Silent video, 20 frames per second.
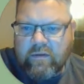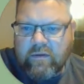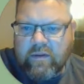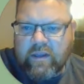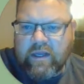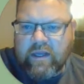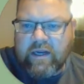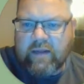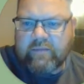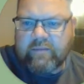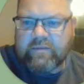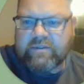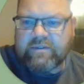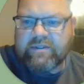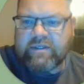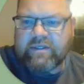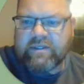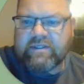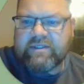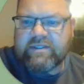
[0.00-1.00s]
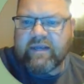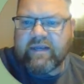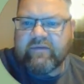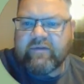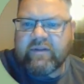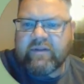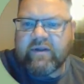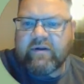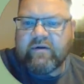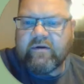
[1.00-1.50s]
And I'm just going to save
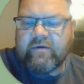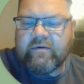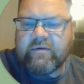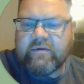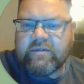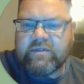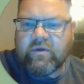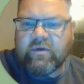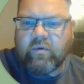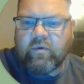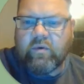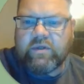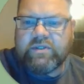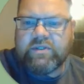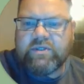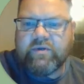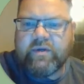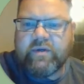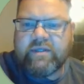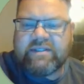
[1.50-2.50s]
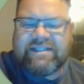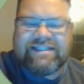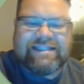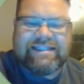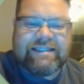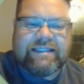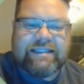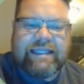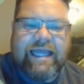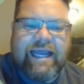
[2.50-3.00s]
it there. So once you hit
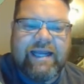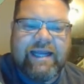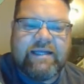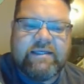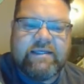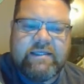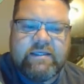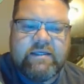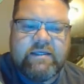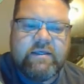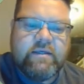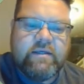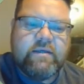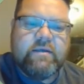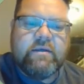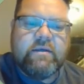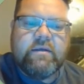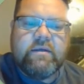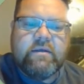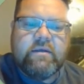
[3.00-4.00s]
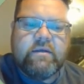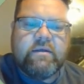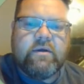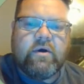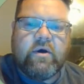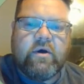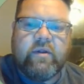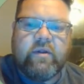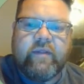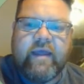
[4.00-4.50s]
select
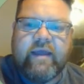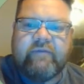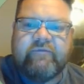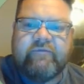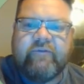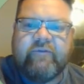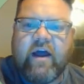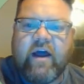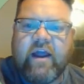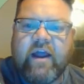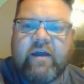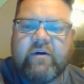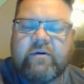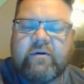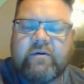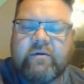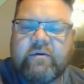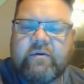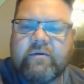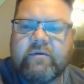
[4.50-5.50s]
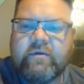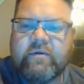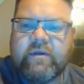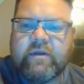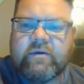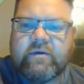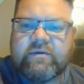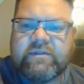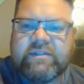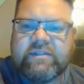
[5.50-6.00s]
on that file,
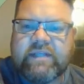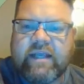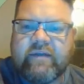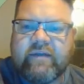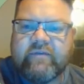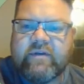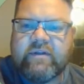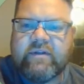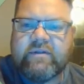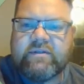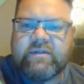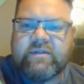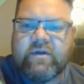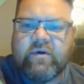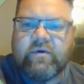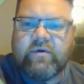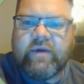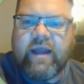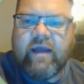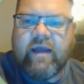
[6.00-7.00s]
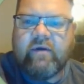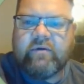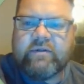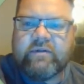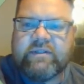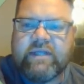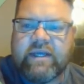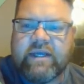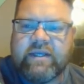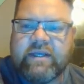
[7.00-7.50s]
it'll save it. So now it'll
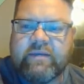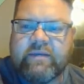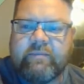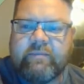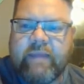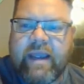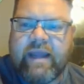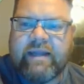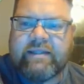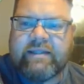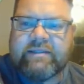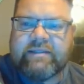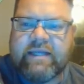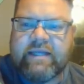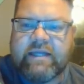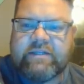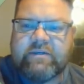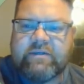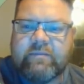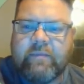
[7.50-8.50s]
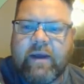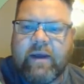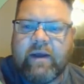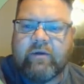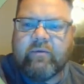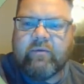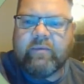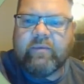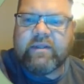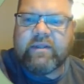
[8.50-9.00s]
tell you Manning SketchUp
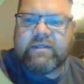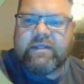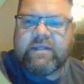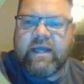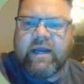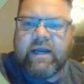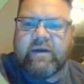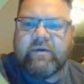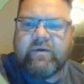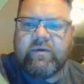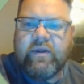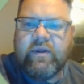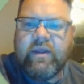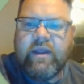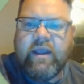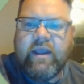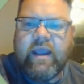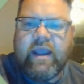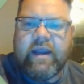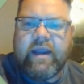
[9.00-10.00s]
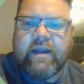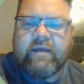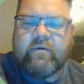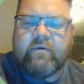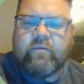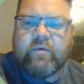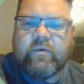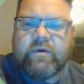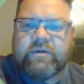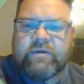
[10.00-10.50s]
model will be the title, and
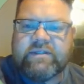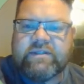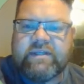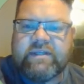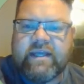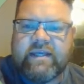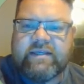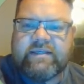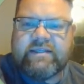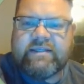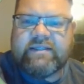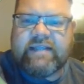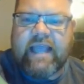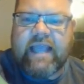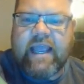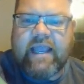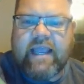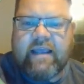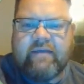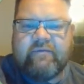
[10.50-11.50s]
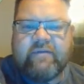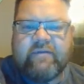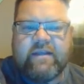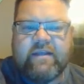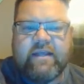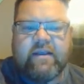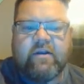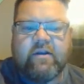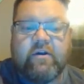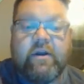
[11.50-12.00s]
it will say saved
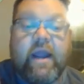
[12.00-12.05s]
here.